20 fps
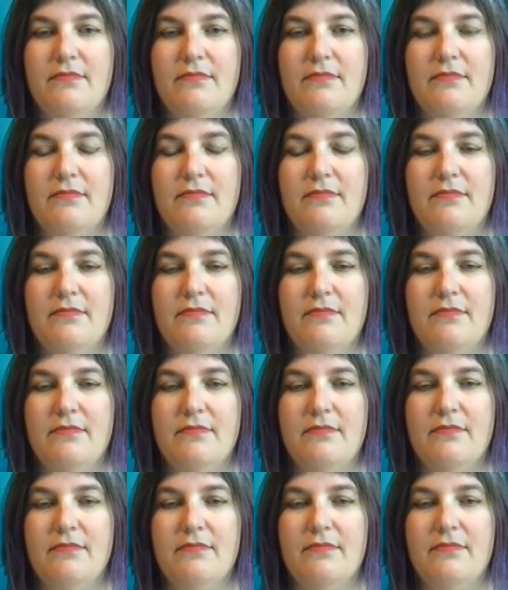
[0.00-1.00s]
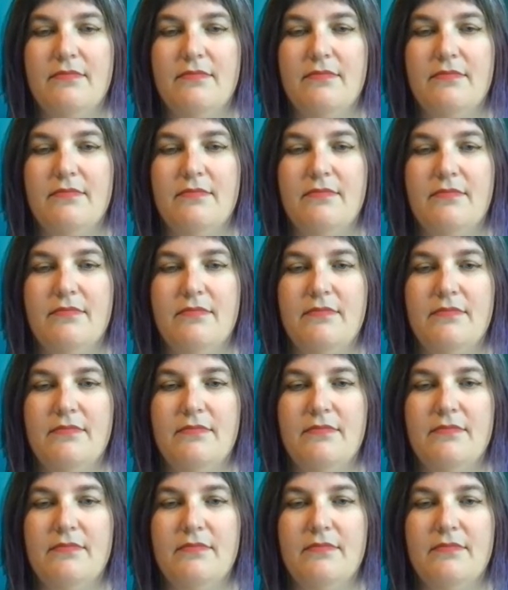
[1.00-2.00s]

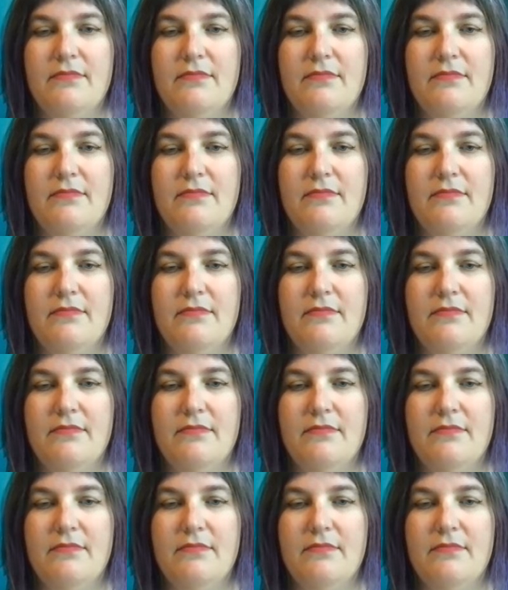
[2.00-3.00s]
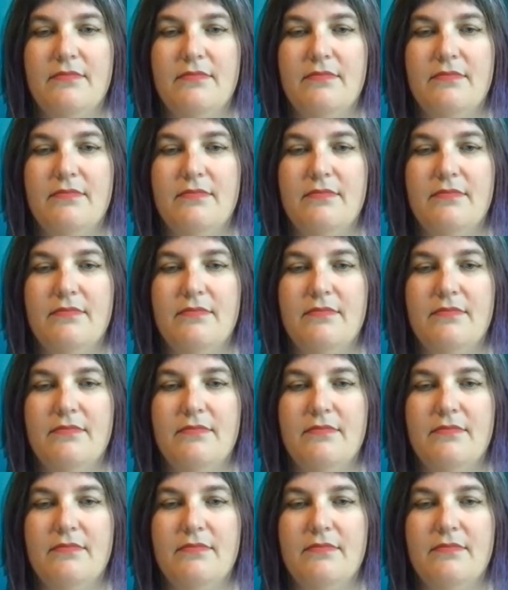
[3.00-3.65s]
No words are spoken by the person on screen.